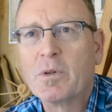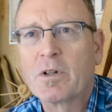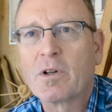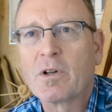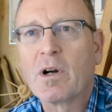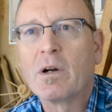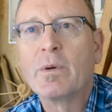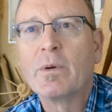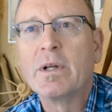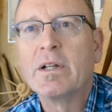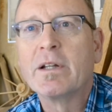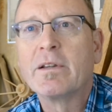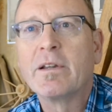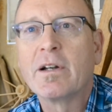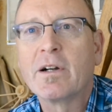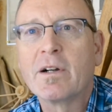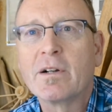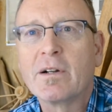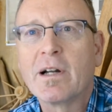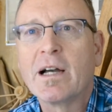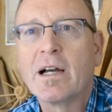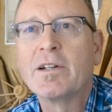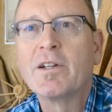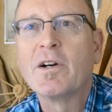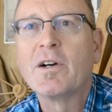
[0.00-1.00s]
grow into
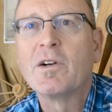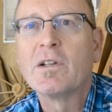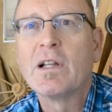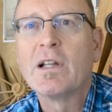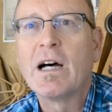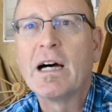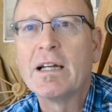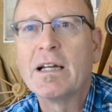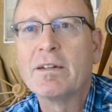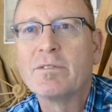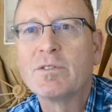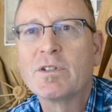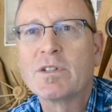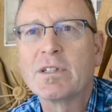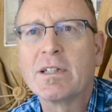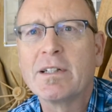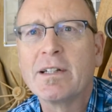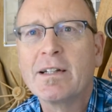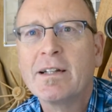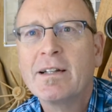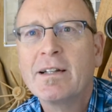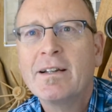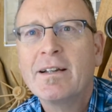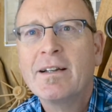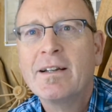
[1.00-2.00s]
their adult lives and